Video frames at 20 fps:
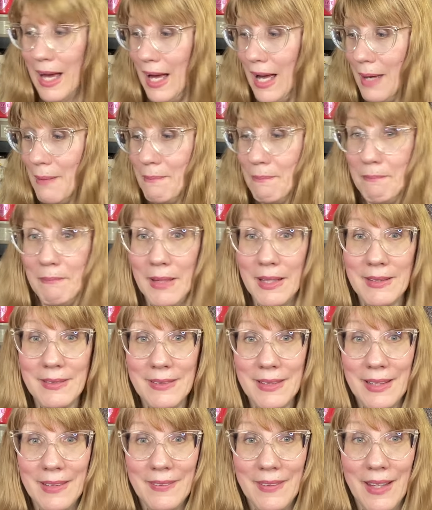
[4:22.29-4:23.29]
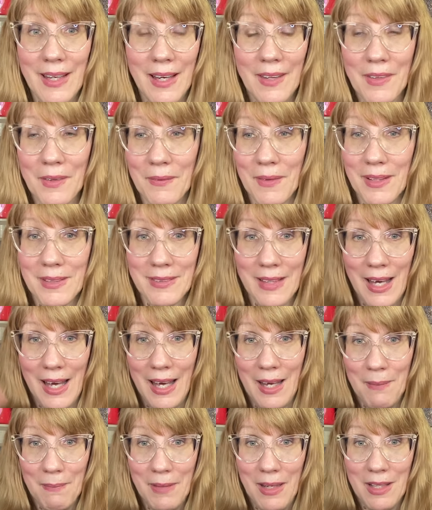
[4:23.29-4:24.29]
I'm missing the other ones.
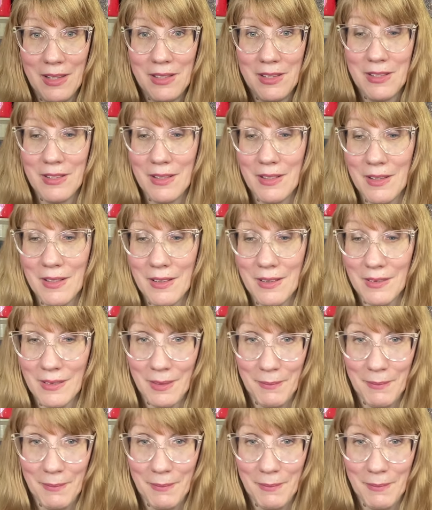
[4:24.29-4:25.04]
I'm not sure.